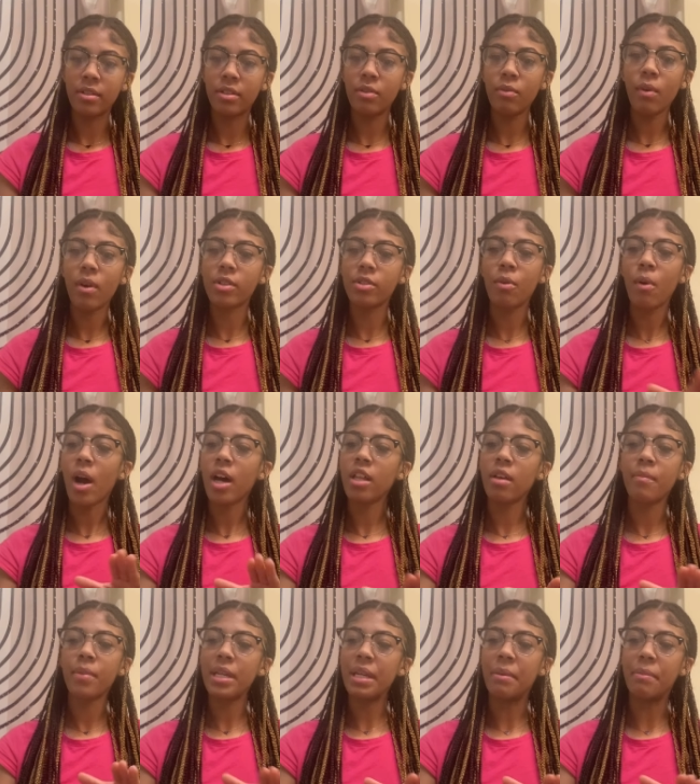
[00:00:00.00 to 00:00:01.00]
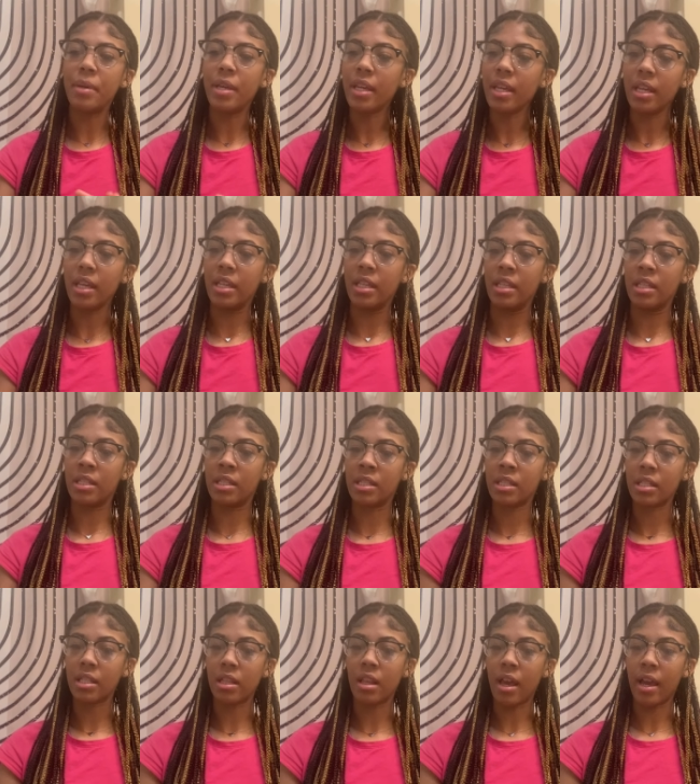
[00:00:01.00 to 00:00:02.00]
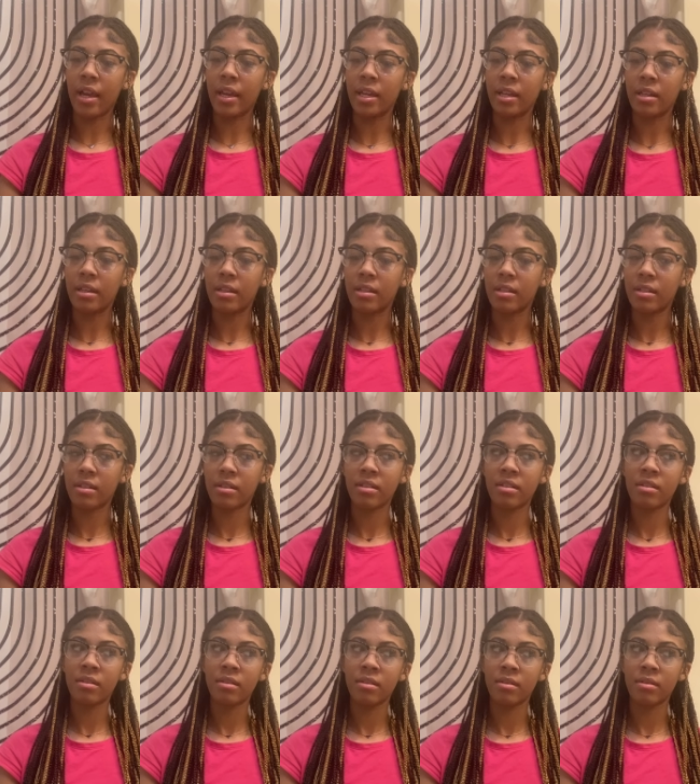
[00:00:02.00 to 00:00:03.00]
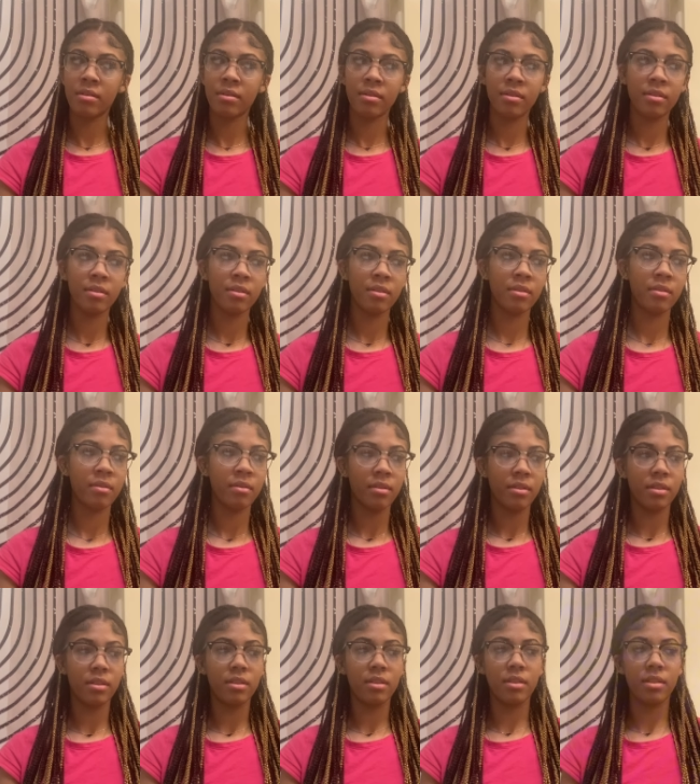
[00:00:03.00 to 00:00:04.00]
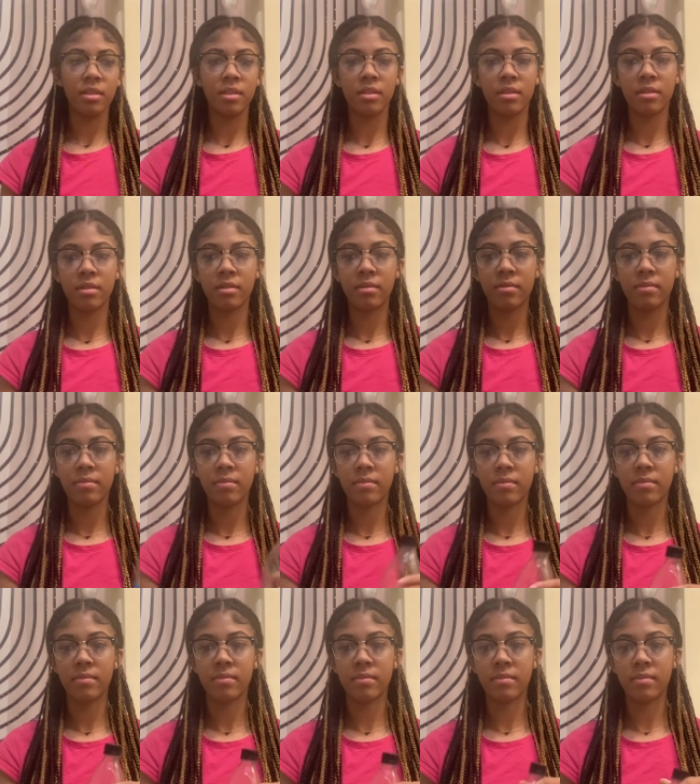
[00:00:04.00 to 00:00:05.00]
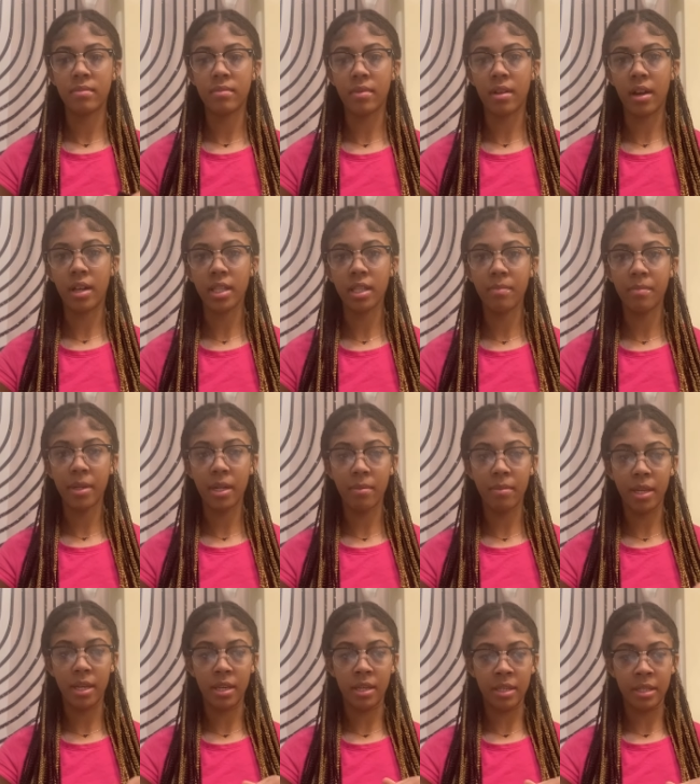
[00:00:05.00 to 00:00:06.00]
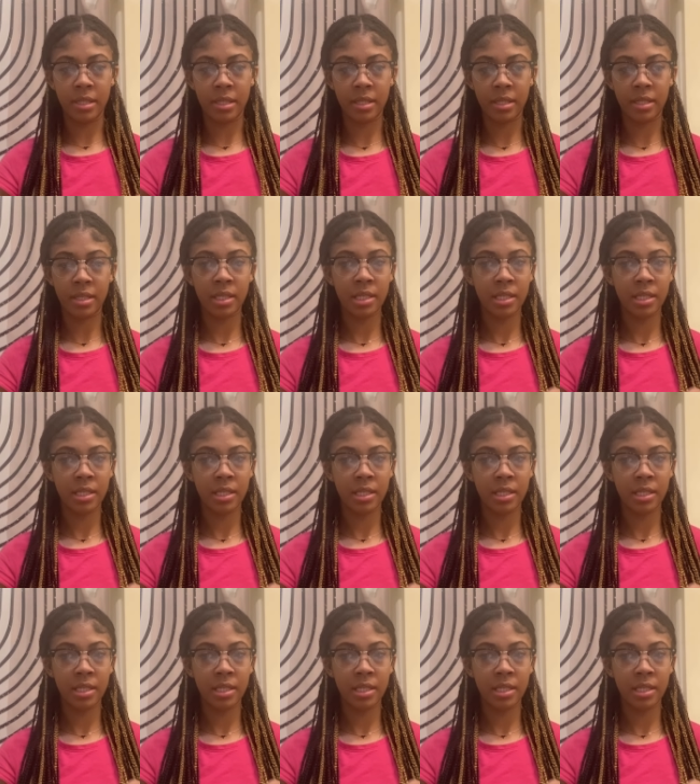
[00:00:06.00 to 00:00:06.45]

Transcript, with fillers: you you all up in the biz, like the biz. I'm being for real. All up in the biz.